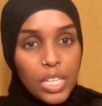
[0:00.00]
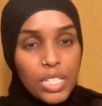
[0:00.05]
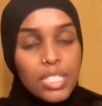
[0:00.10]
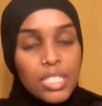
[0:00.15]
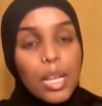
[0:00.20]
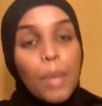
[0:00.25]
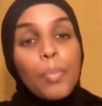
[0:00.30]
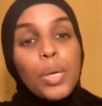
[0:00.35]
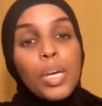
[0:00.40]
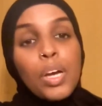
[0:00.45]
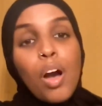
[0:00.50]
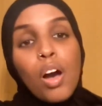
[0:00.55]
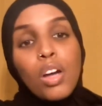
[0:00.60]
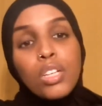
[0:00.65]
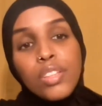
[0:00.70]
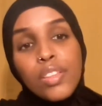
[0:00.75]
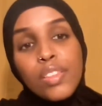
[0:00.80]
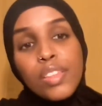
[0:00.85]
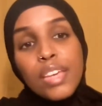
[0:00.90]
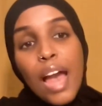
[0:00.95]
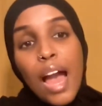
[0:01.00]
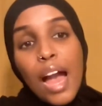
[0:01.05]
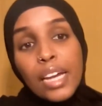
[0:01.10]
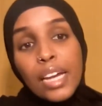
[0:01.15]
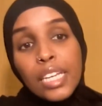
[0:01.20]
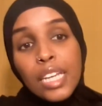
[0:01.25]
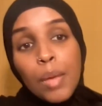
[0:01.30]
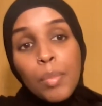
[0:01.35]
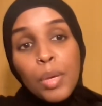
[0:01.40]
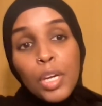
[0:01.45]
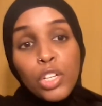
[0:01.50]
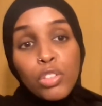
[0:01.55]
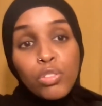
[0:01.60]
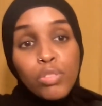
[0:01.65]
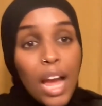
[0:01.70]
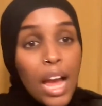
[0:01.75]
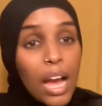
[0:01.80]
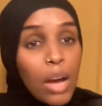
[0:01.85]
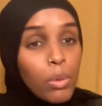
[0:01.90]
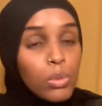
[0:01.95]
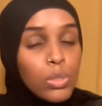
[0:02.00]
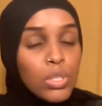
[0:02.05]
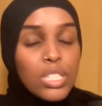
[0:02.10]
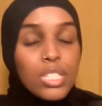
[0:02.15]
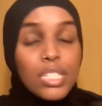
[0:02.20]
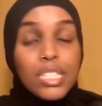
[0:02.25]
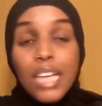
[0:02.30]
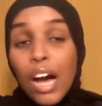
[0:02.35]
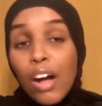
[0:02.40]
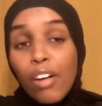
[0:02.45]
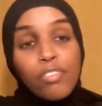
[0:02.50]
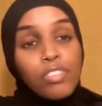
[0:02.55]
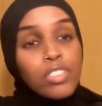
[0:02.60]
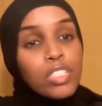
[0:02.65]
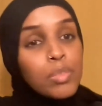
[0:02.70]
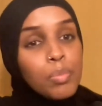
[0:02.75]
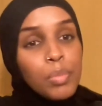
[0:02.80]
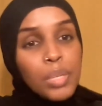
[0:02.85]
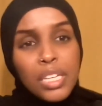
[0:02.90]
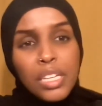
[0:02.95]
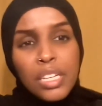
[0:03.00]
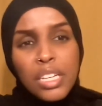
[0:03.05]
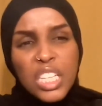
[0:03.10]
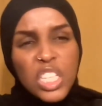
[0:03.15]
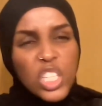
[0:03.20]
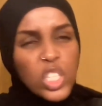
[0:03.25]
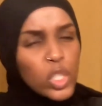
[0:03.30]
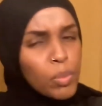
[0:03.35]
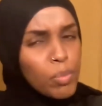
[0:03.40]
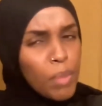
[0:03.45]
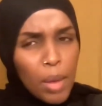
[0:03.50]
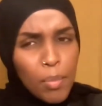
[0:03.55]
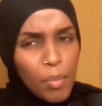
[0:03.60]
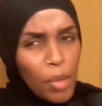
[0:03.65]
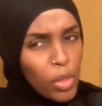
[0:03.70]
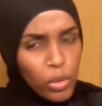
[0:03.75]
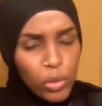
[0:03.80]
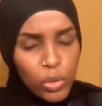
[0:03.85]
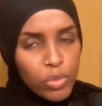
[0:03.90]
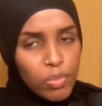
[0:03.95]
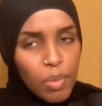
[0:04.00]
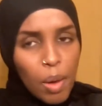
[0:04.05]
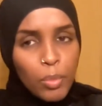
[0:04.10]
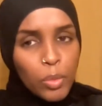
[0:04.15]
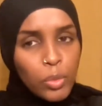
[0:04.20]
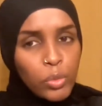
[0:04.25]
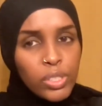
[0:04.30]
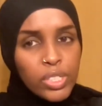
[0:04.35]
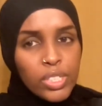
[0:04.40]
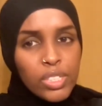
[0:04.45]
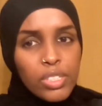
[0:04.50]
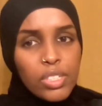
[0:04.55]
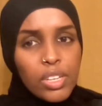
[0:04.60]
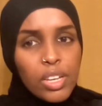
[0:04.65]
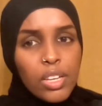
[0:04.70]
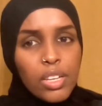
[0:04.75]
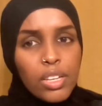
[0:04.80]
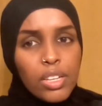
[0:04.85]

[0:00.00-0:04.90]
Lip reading: Stepping onto the academic grounds delved me into my mother's memories